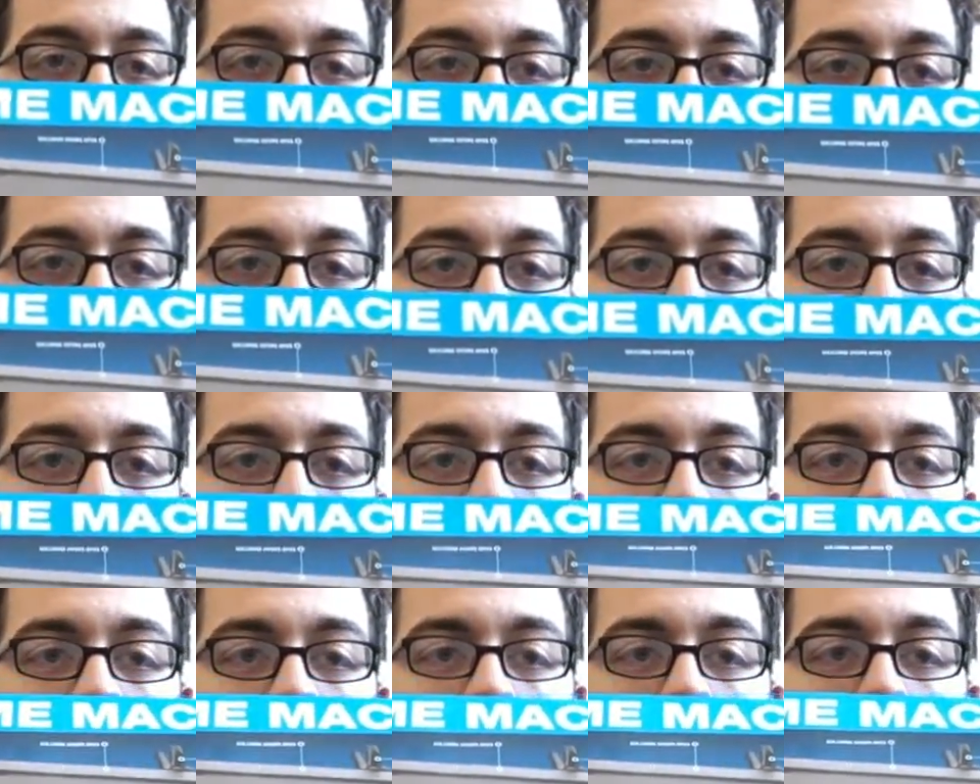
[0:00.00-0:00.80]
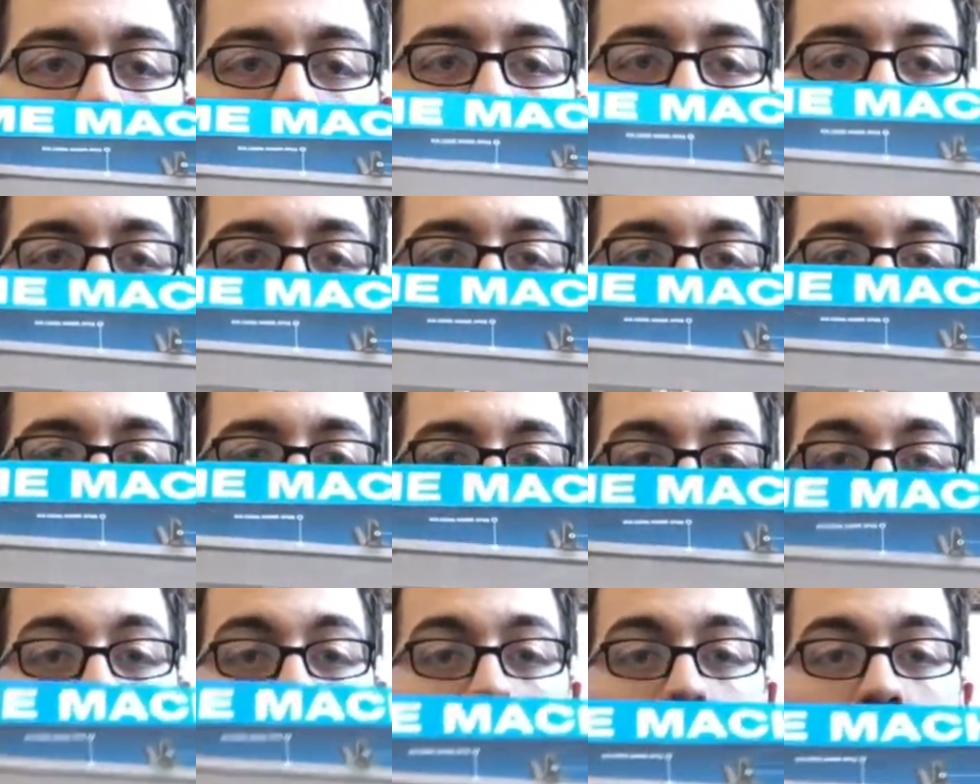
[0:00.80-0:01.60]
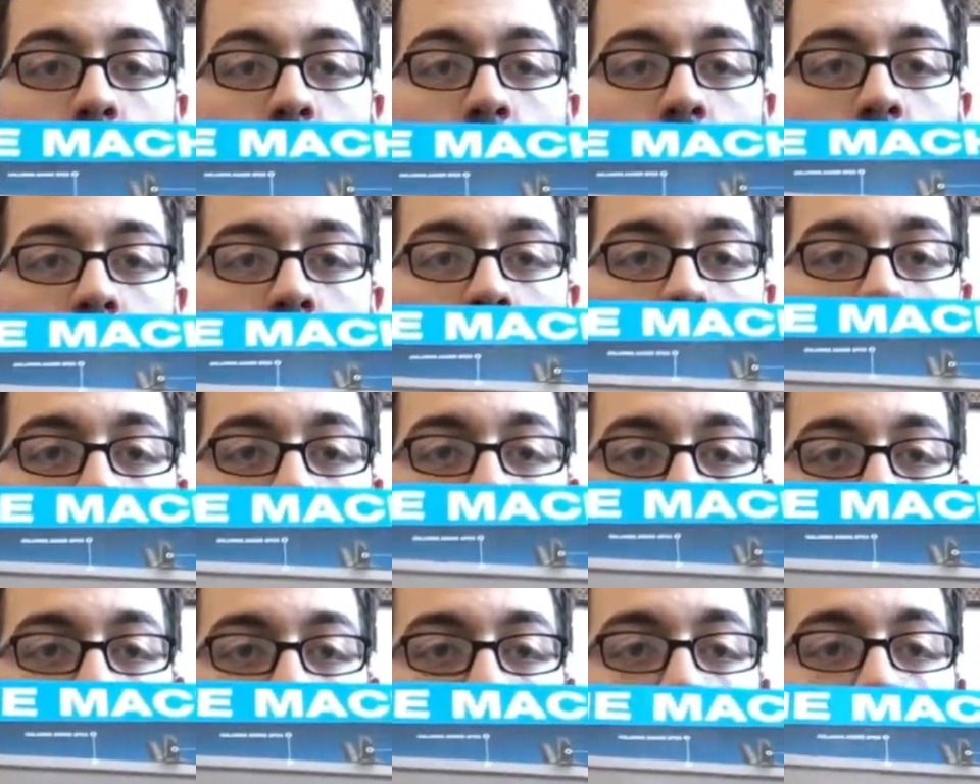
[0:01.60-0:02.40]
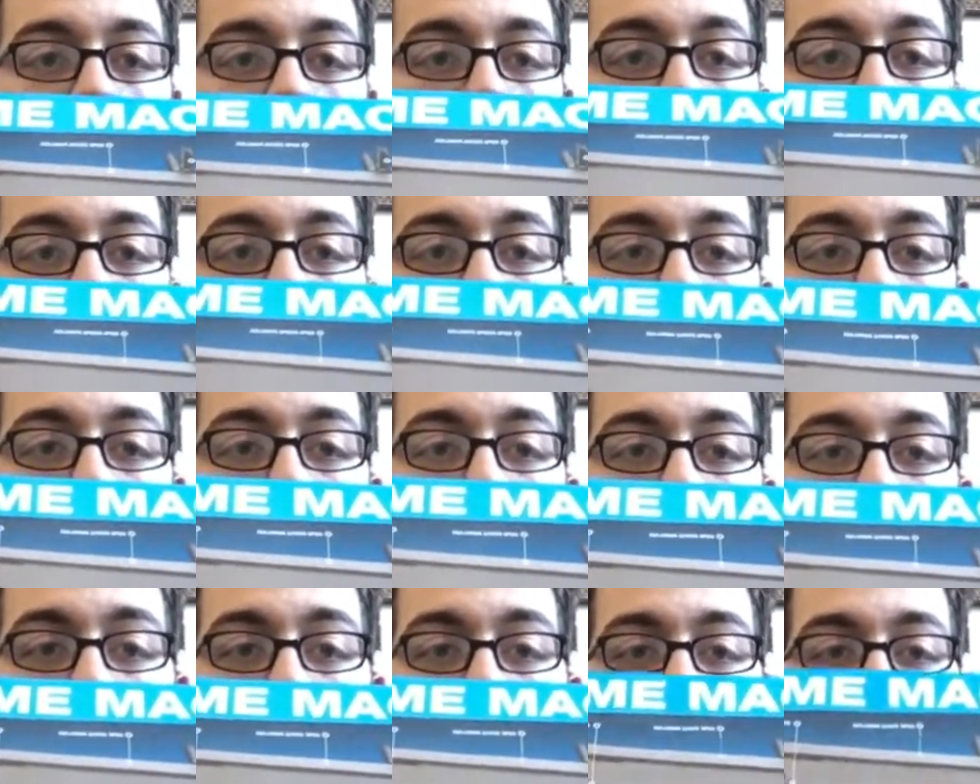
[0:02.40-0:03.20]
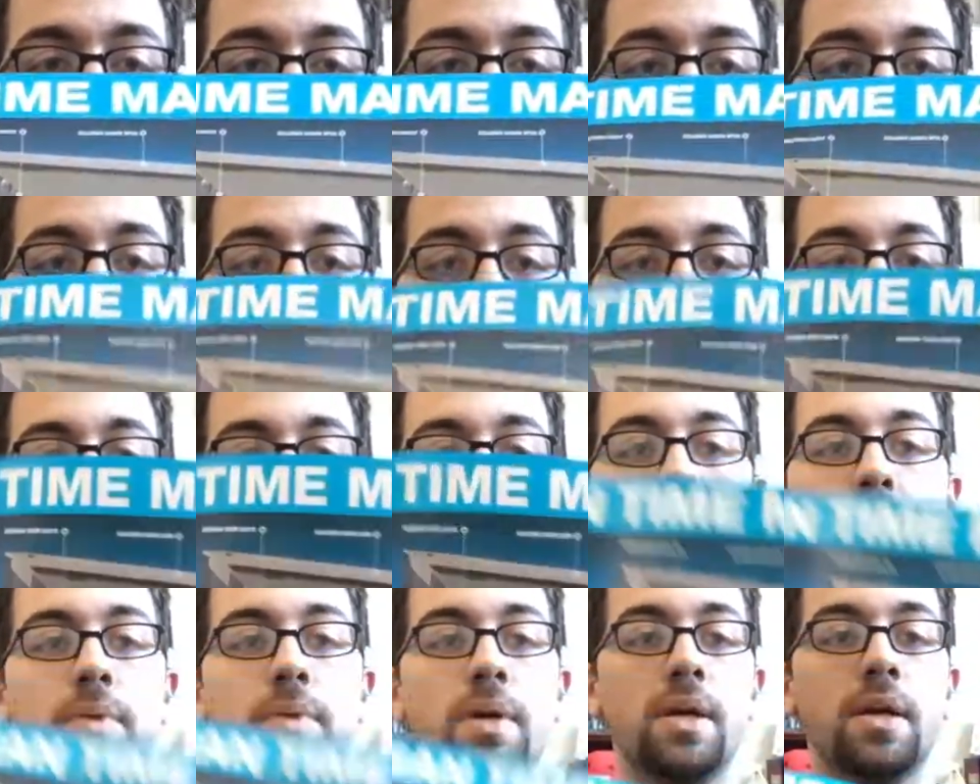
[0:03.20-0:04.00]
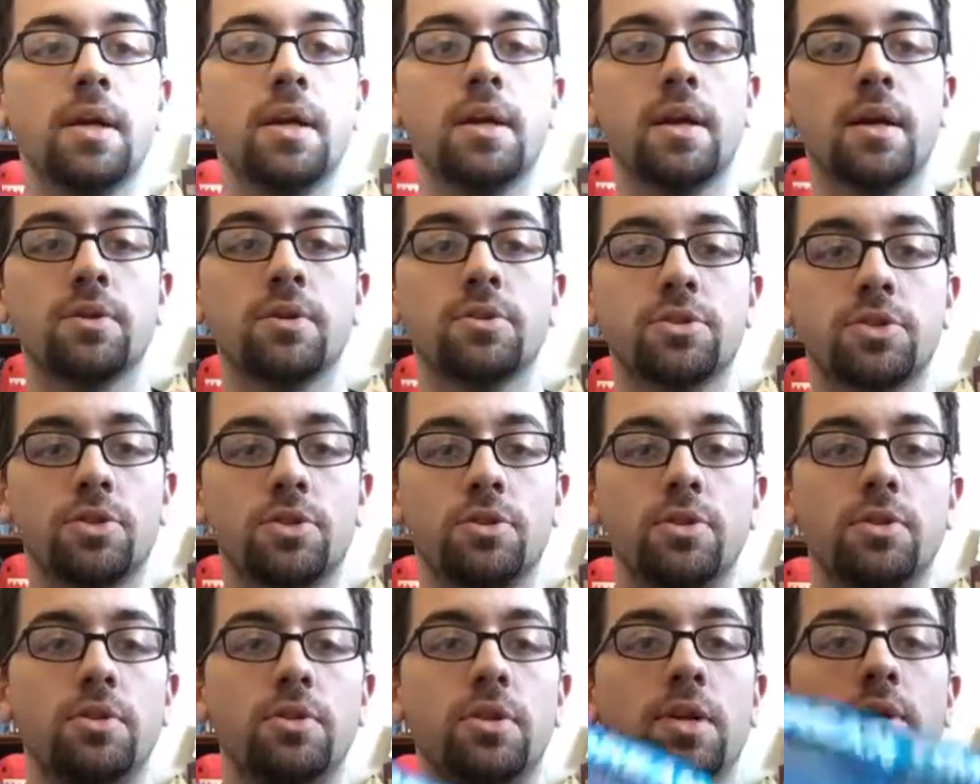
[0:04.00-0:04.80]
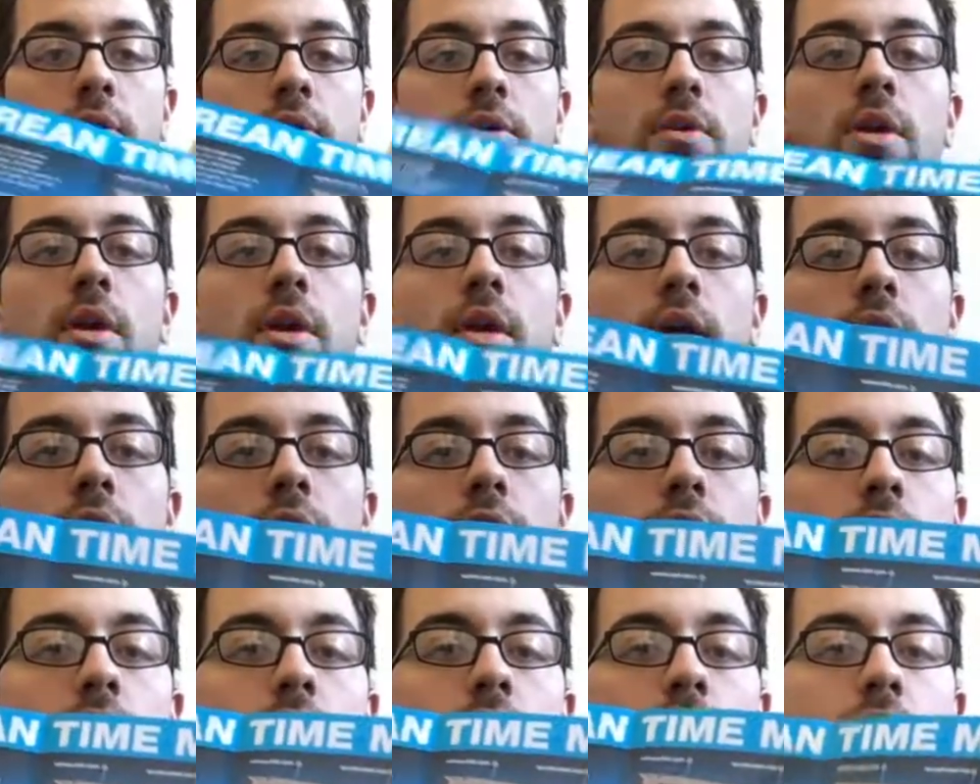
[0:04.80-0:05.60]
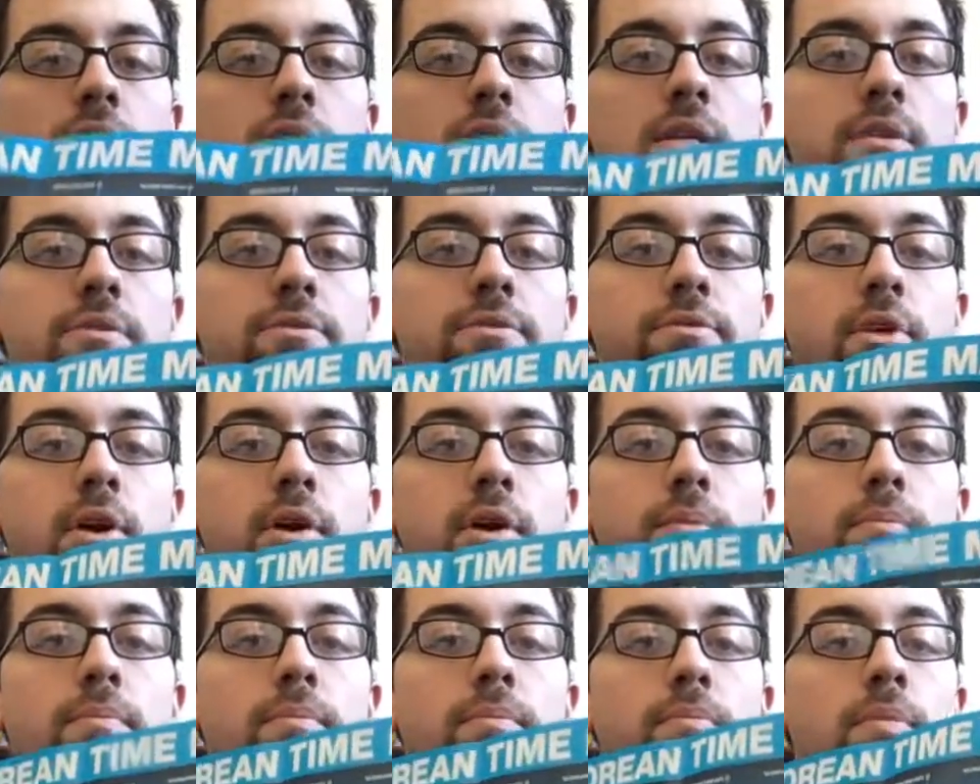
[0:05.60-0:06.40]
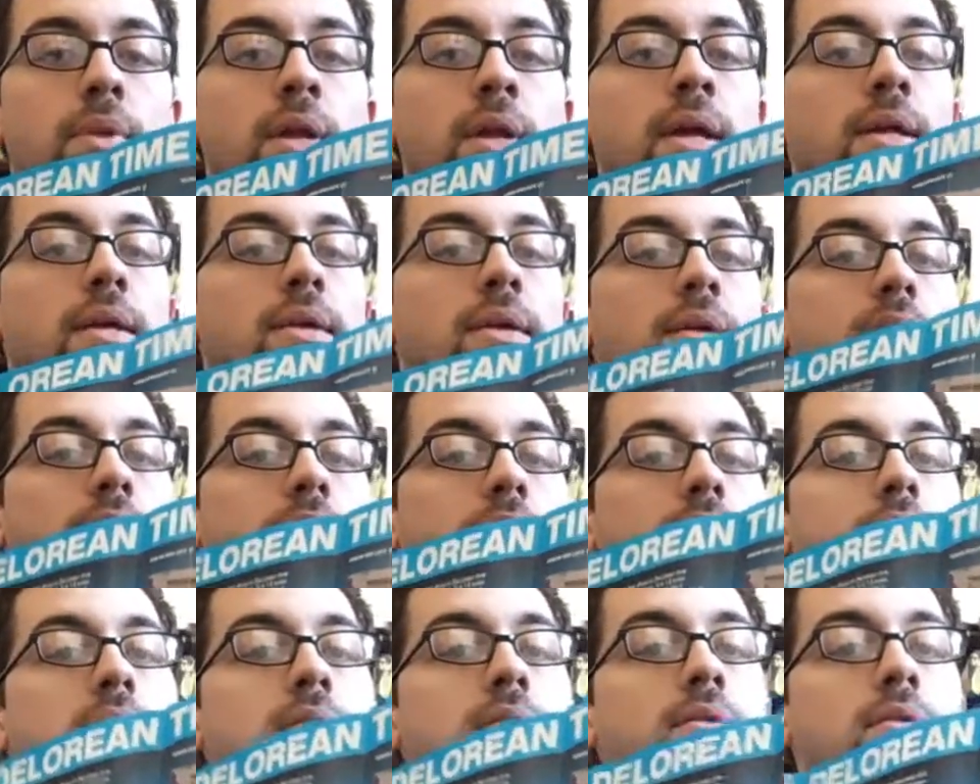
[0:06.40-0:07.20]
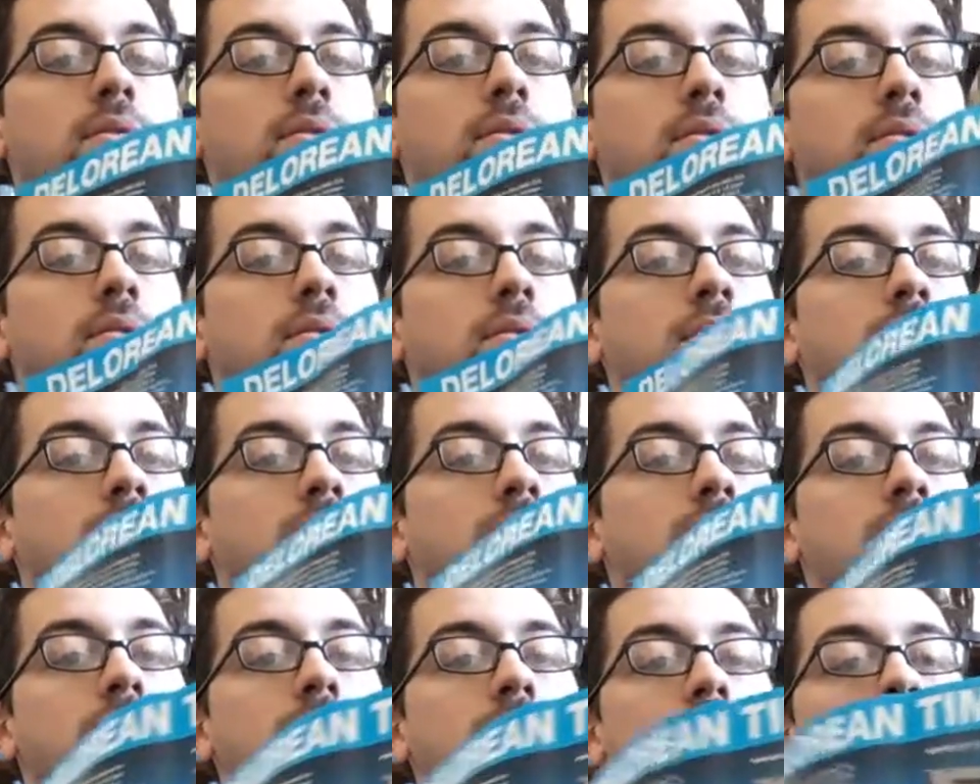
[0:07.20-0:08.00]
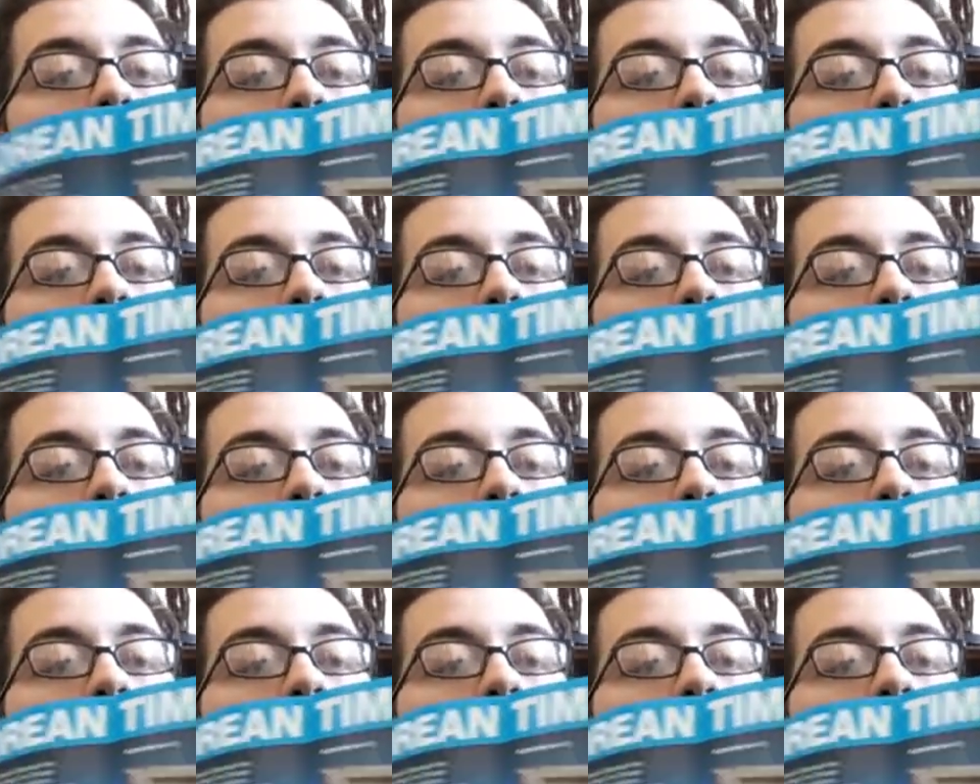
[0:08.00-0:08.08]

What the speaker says: right? I mean, who doesn't want a DeLorean? So yeah, this thing is pretty big, and I'll show you here. You can see from like the